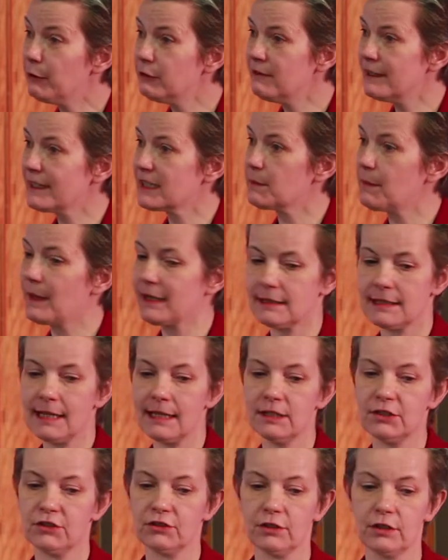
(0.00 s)
no
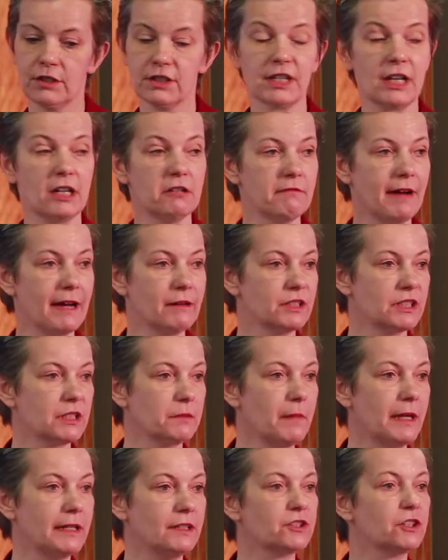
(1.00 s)
expectations around
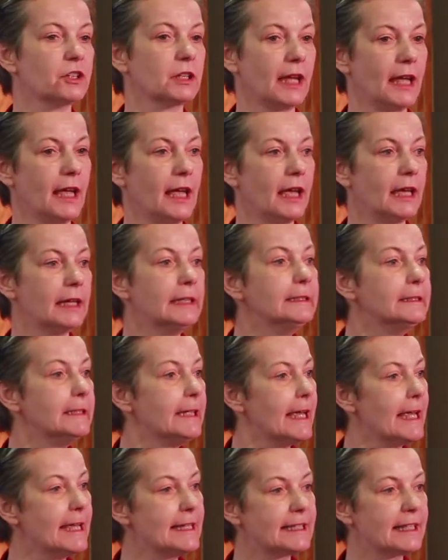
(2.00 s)
dementia care
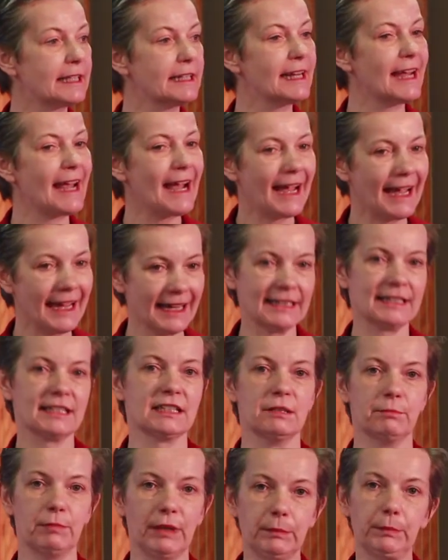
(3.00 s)
is that it has
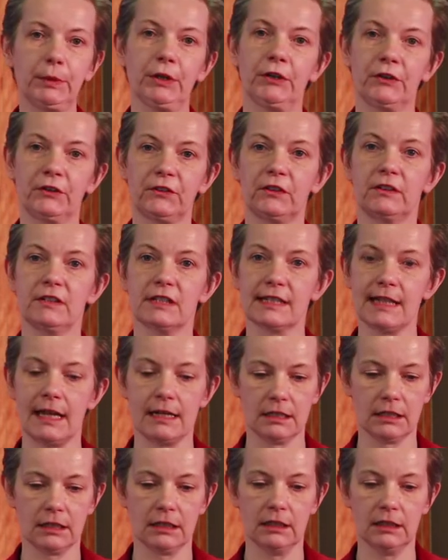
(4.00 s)
to be
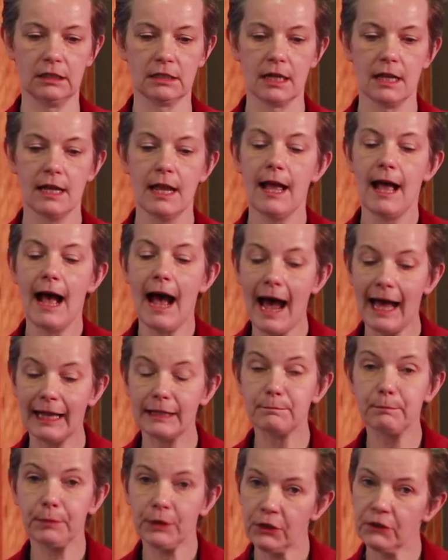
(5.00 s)
person-centred.
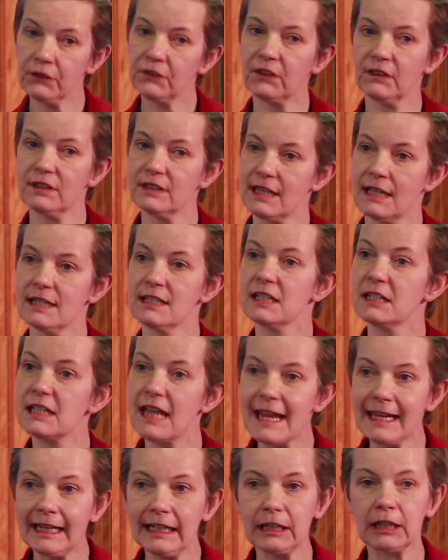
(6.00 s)
And person-centred
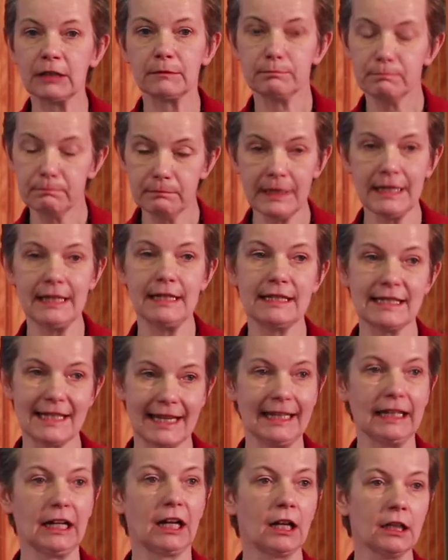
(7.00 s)
in means
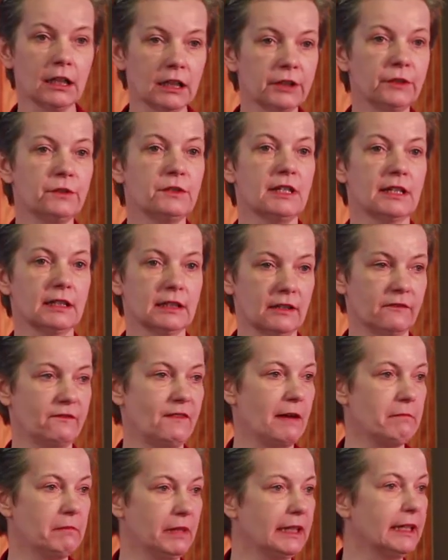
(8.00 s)
including the
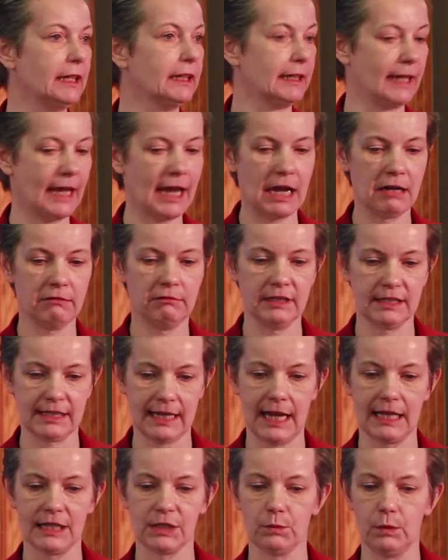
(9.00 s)
family and carers
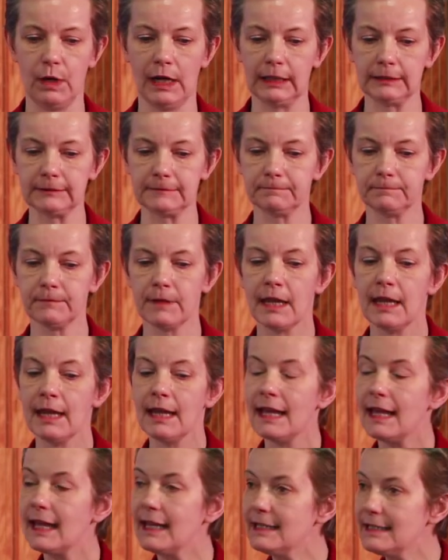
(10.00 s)
as well.
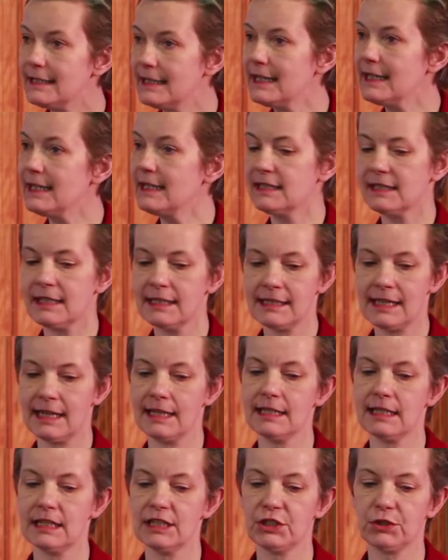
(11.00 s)
It needs to
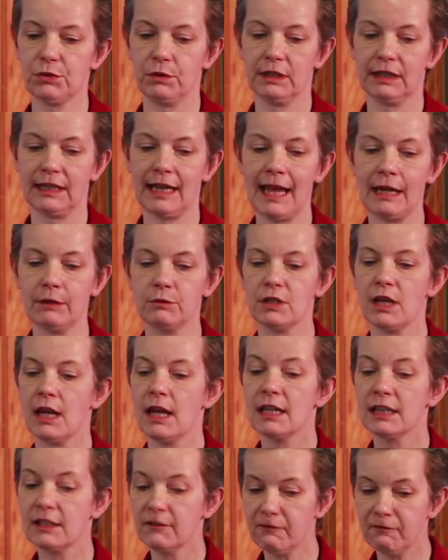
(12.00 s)
take into account
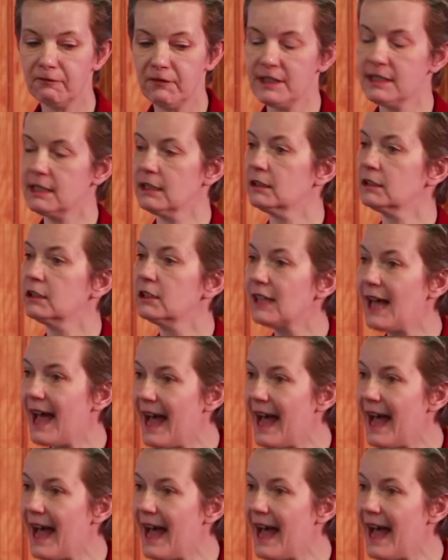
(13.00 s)
the physical